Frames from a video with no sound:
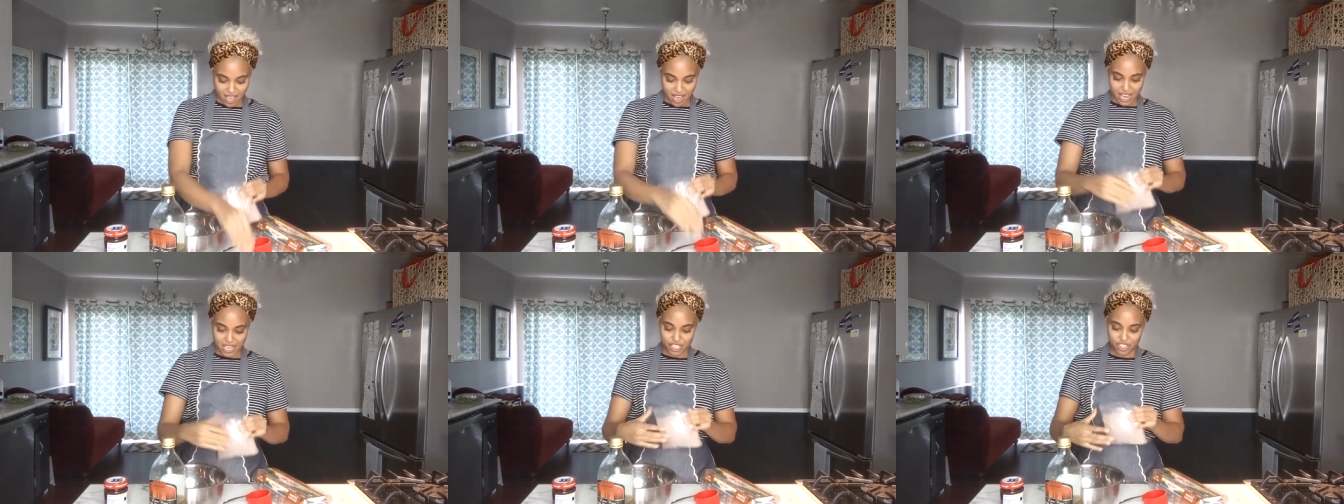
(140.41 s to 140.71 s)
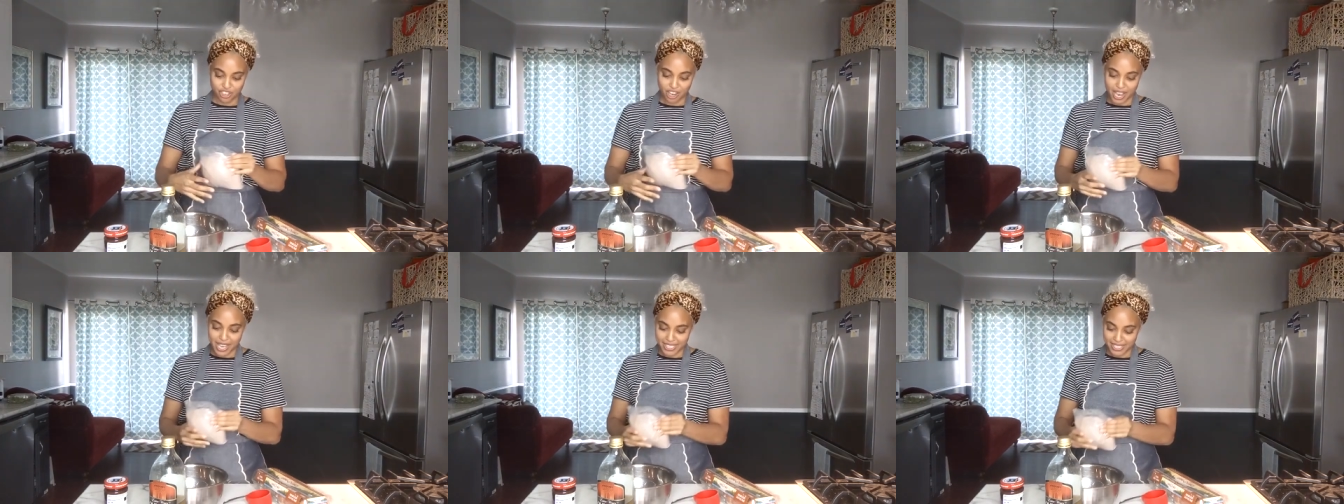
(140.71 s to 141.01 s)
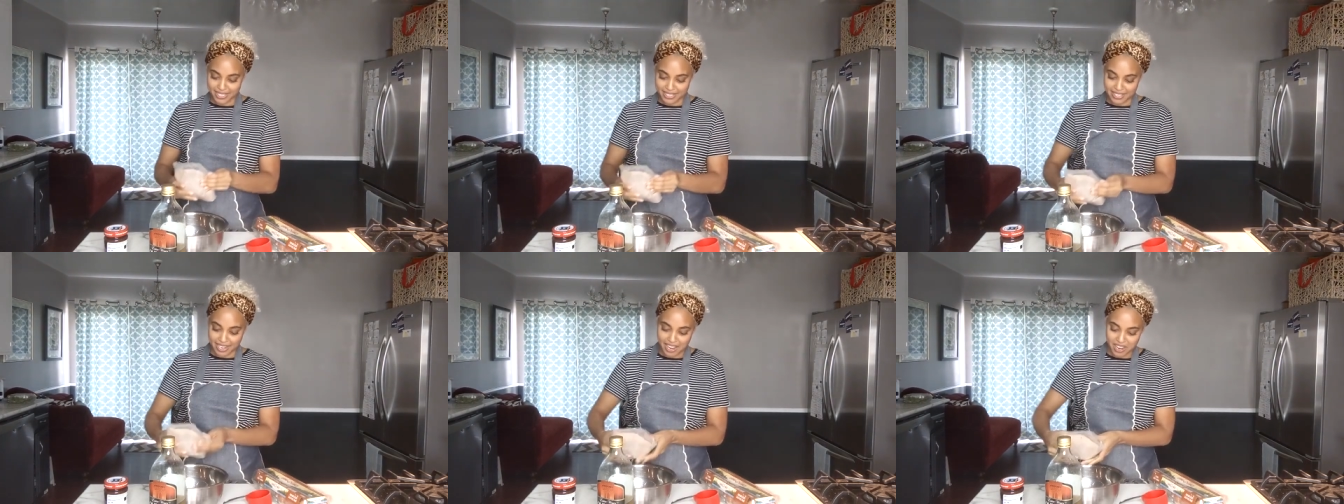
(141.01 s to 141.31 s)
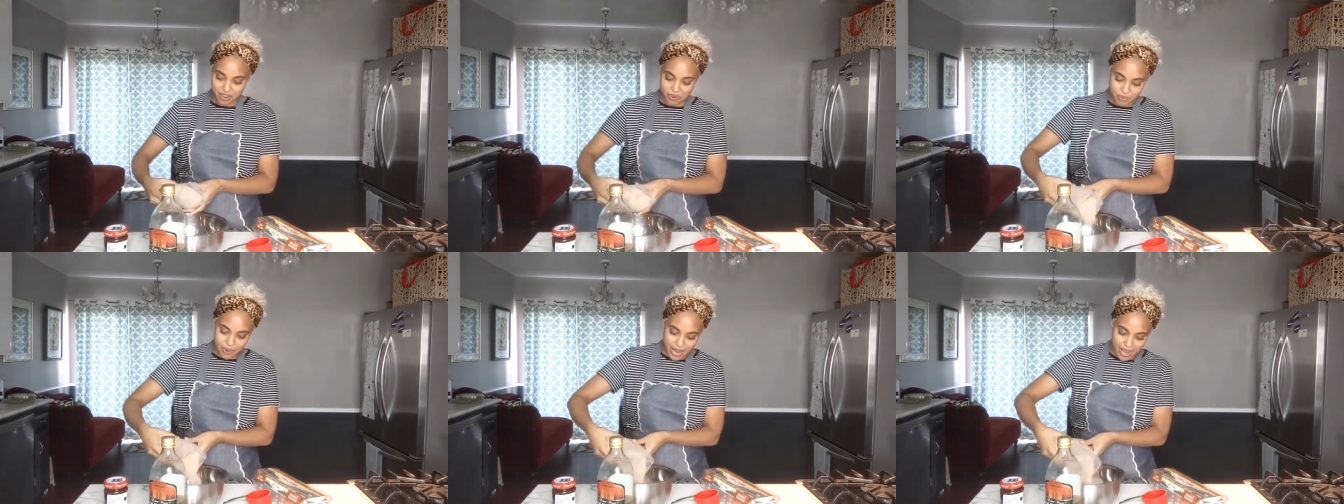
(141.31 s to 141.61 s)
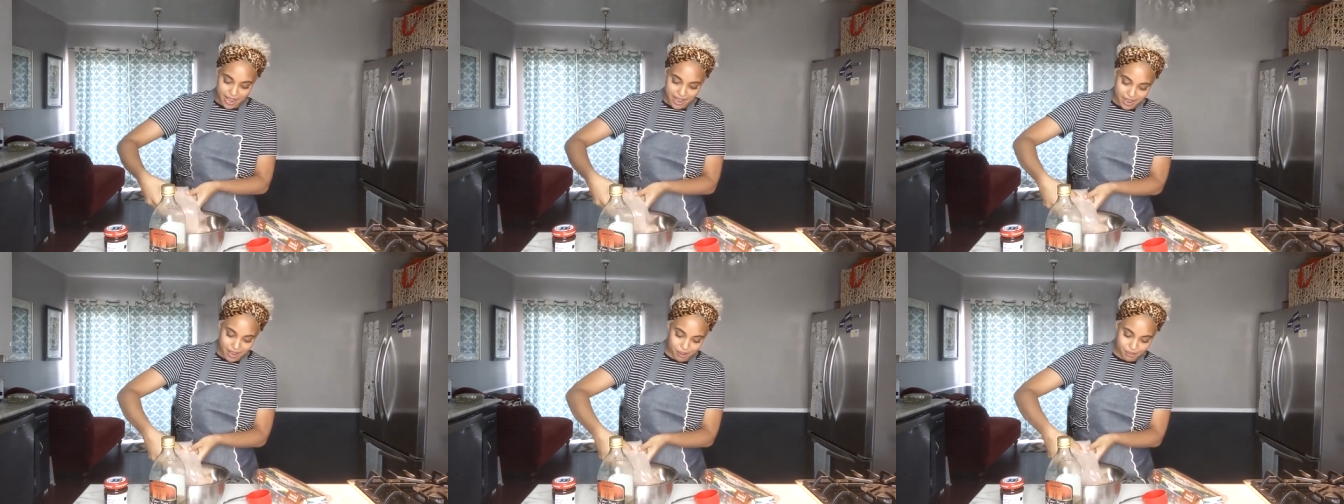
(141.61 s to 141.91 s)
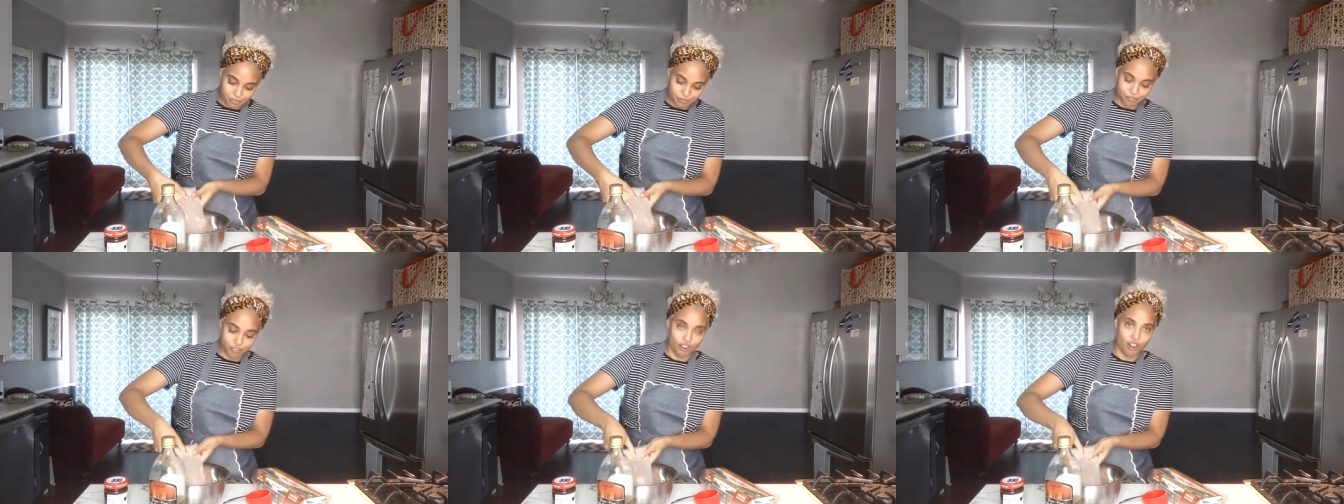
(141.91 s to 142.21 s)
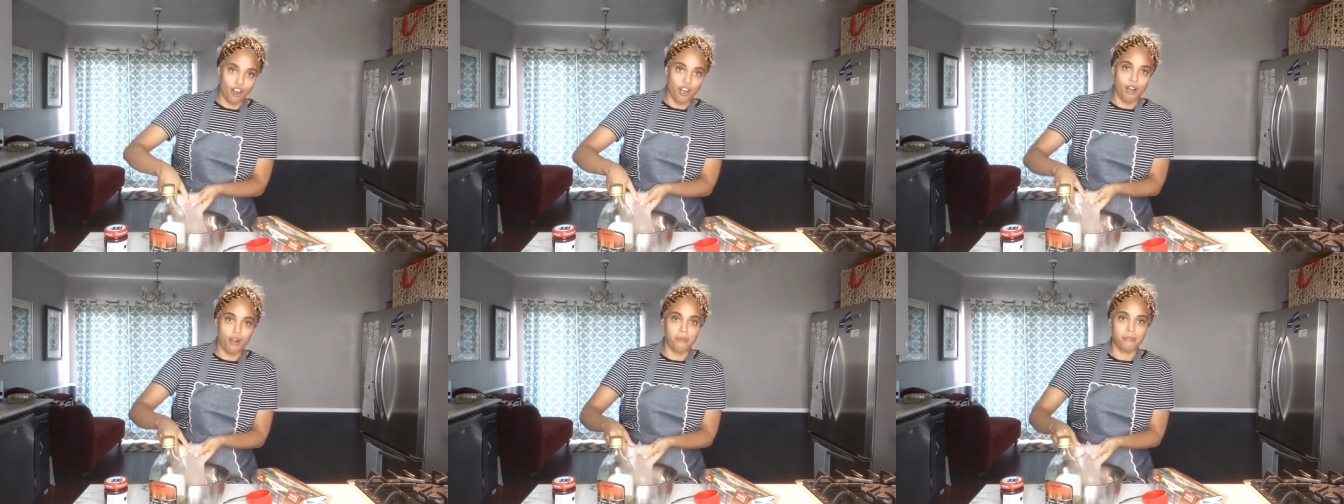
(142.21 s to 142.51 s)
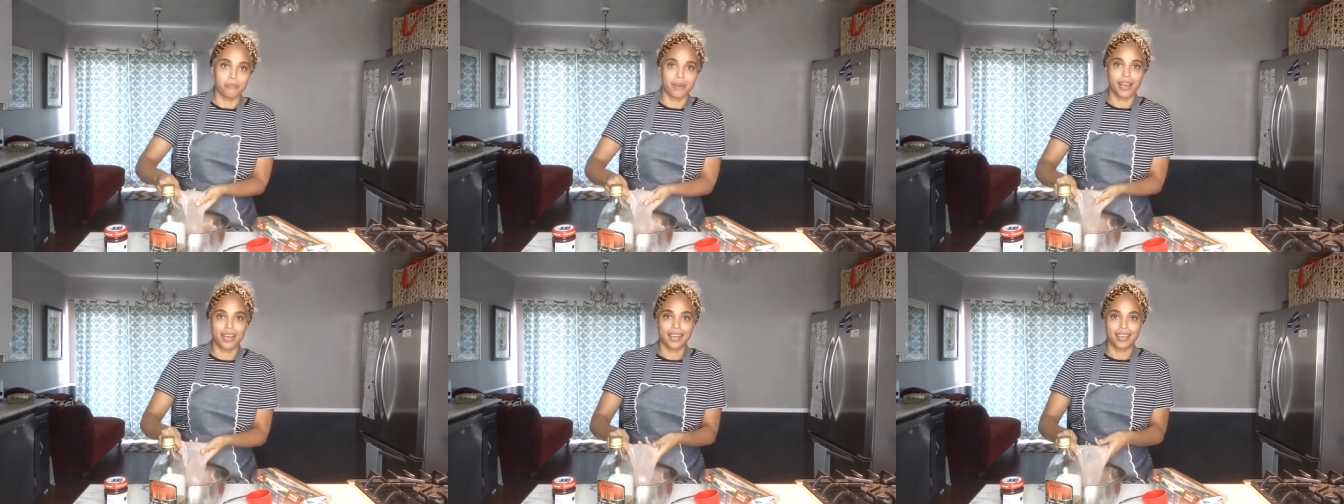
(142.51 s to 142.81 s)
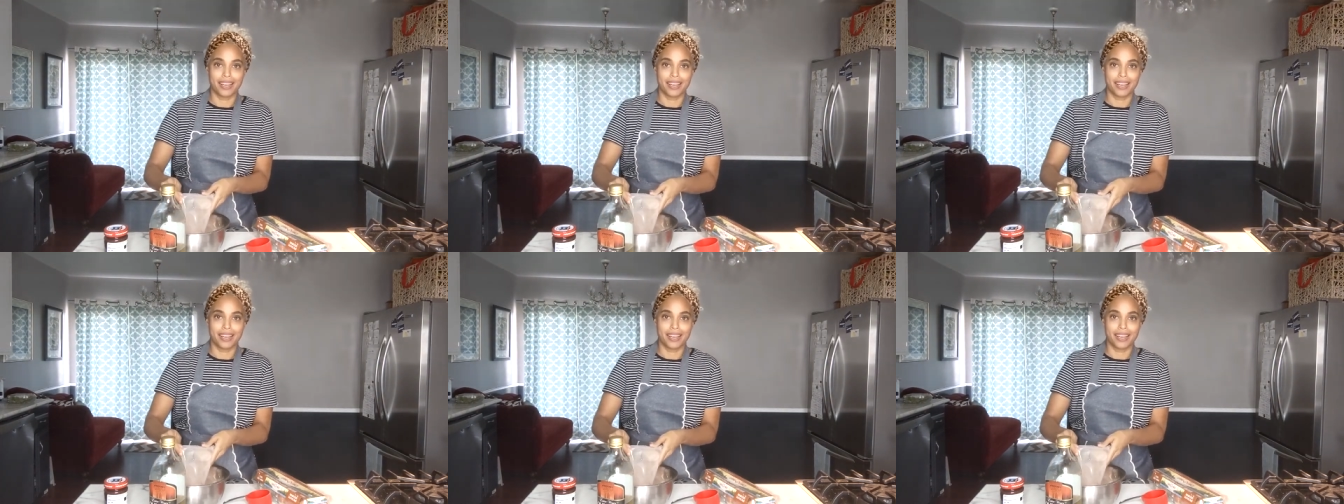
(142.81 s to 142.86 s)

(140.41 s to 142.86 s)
I try to stay away from